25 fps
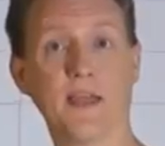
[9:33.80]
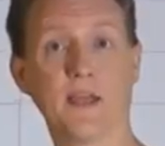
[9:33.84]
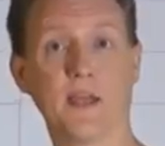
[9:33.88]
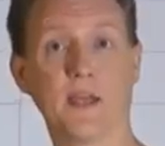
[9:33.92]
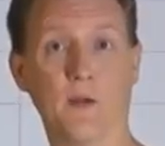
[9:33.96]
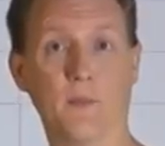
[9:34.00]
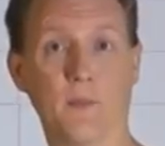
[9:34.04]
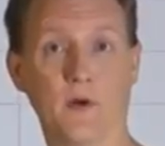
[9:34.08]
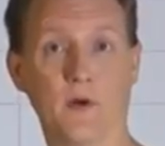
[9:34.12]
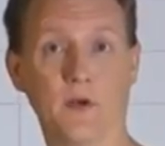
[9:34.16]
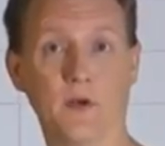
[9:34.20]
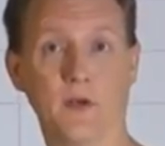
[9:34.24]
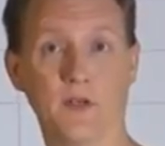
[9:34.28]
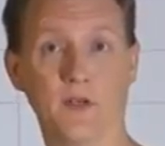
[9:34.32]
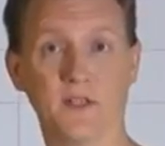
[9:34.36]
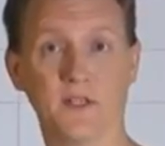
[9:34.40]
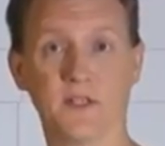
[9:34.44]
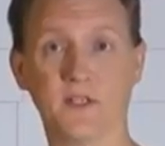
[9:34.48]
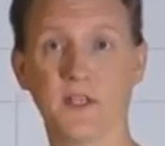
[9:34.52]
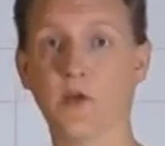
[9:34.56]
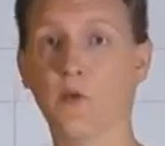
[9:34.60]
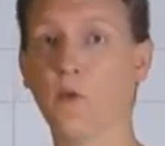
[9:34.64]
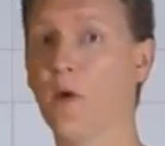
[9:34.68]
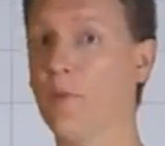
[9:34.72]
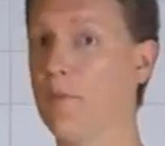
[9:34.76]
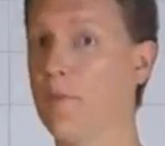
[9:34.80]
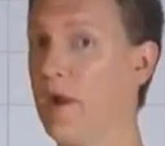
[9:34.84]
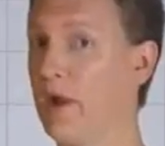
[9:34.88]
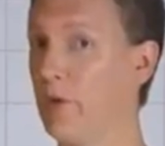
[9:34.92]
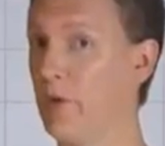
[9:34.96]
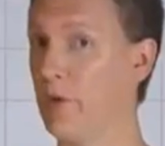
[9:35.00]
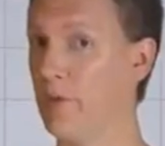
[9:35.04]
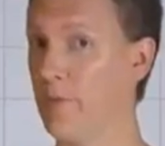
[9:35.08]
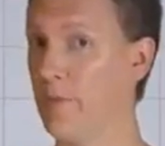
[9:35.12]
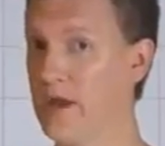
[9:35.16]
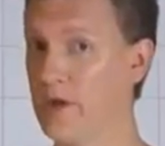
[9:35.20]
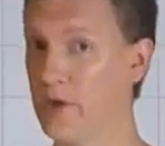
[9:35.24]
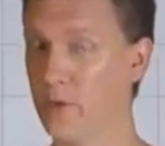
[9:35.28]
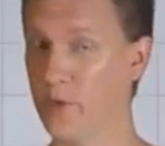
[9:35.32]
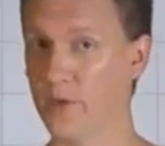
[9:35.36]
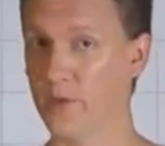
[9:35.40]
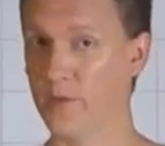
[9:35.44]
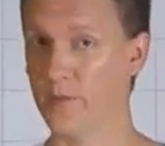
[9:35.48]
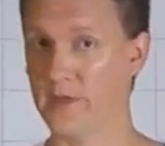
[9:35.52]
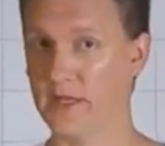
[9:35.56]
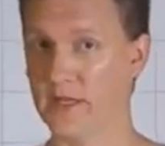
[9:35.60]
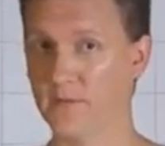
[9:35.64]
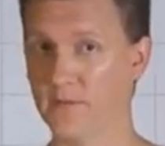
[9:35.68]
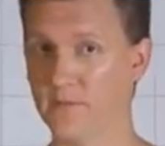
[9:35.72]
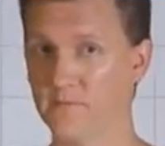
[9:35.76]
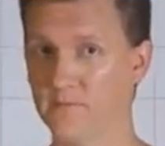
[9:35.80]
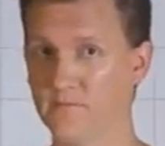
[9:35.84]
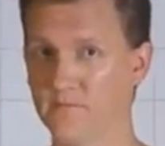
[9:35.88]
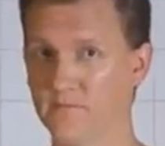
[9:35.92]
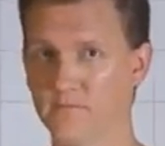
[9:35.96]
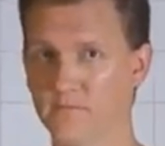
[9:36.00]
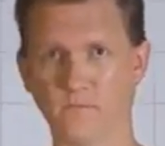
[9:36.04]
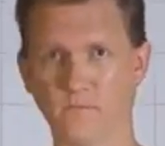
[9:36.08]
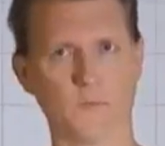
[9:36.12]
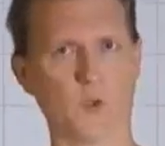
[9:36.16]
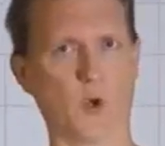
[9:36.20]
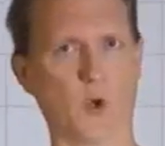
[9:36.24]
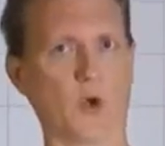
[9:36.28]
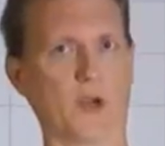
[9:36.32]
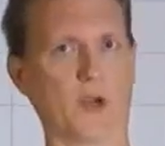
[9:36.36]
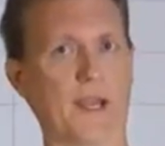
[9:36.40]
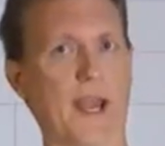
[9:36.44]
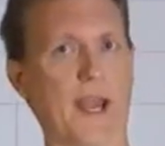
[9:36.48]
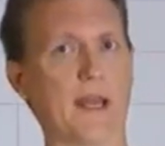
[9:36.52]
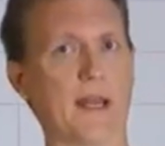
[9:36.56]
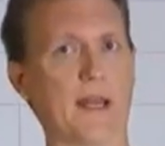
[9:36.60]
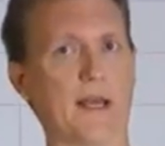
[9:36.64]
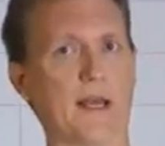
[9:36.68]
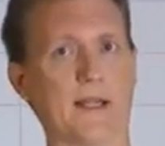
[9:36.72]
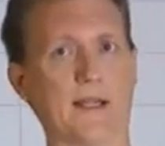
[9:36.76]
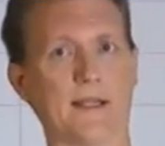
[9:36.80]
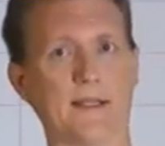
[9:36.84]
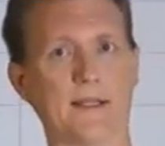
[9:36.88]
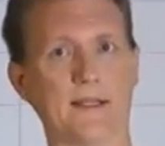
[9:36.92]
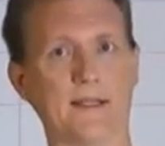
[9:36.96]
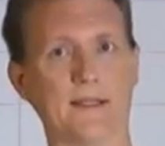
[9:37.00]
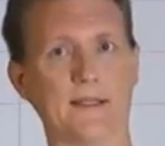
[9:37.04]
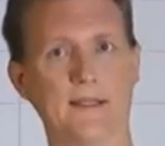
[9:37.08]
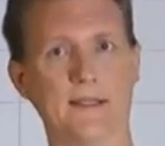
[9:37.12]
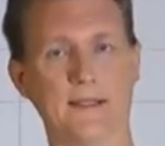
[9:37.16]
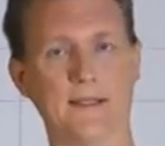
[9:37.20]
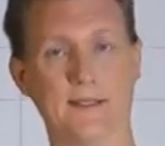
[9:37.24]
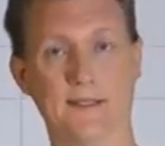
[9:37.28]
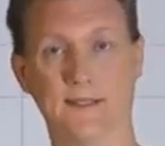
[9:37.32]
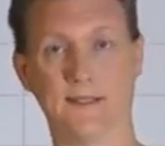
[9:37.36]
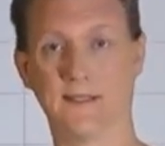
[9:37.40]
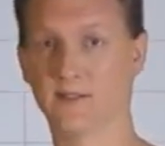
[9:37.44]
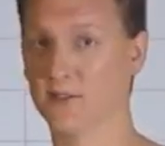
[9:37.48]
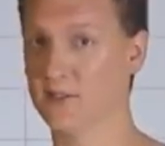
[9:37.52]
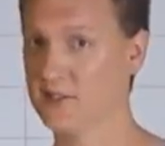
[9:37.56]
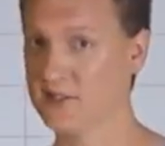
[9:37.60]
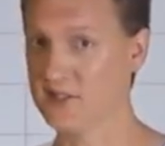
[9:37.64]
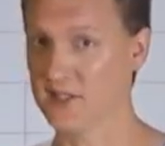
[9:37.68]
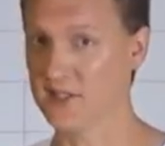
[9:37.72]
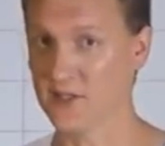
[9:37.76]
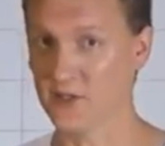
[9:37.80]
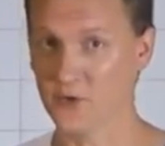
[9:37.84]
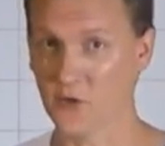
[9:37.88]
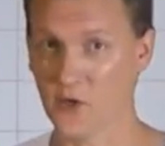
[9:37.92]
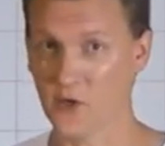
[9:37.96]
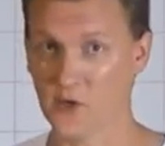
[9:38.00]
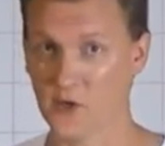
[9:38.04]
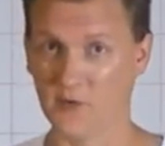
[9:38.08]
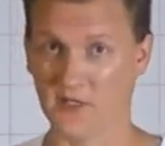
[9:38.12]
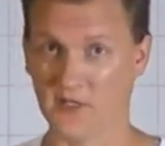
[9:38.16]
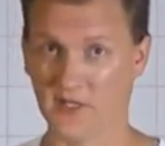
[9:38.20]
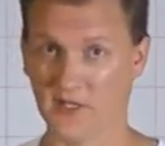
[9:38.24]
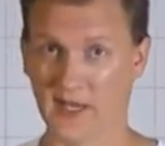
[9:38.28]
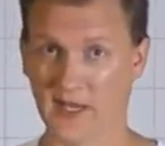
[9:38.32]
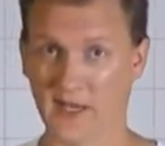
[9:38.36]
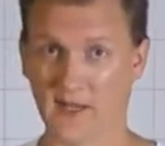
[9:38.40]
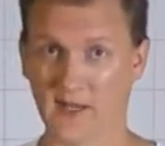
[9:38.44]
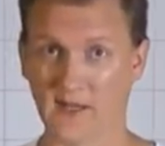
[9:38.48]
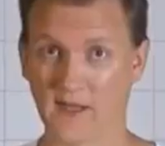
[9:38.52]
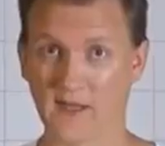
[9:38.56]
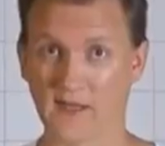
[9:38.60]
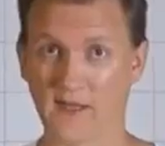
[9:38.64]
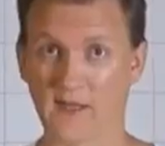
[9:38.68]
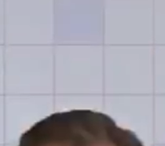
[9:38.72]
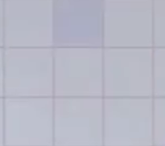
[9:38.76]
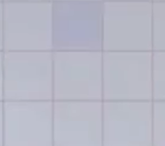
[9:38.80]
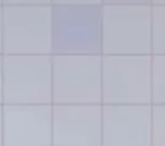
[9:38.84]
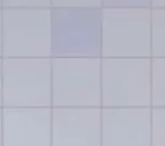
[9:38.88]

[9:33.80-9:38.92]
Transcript: that number to see what my remainder will be. Or can I? This looks like trouble again.